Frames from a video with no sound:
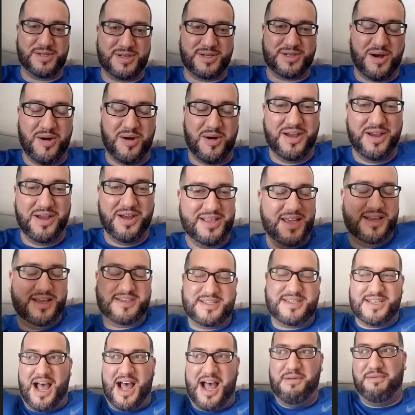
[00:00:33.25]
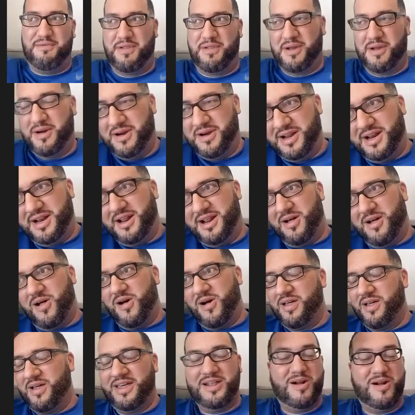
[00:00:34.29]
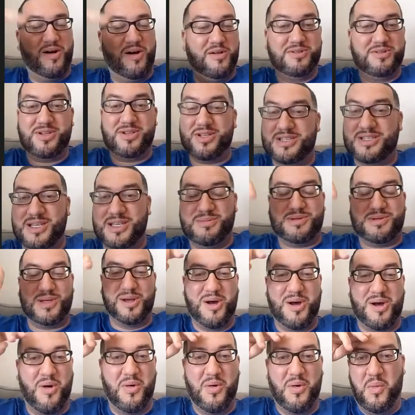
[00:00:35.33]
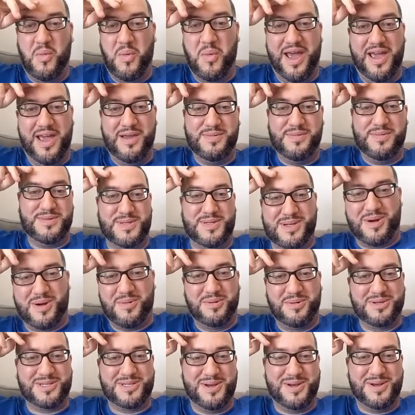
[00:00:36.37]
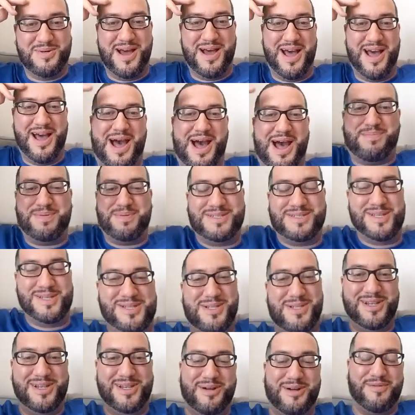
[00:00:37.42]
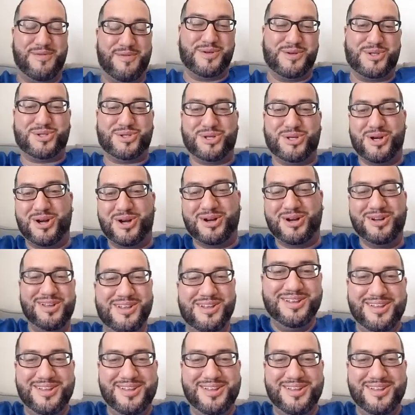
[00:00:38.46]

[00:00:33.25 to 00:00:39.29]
So I've learned it all just seems to go in waves. So we'll see what happens this year for sure.